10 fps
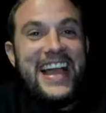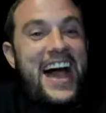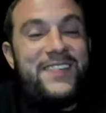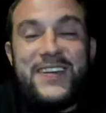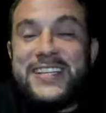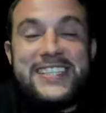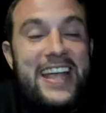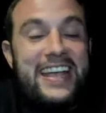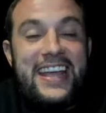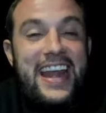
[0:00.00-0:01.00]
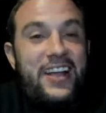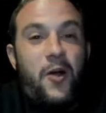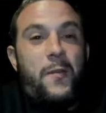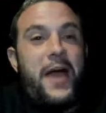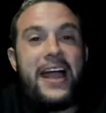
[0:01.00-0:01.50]
I'm gonna say, can I
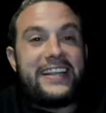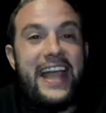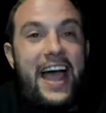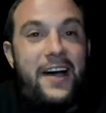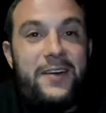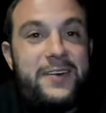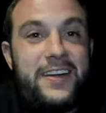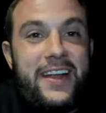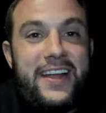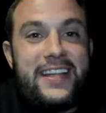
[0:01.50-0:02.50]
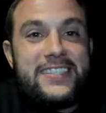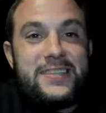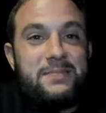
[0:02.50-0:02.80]
go back down and get some?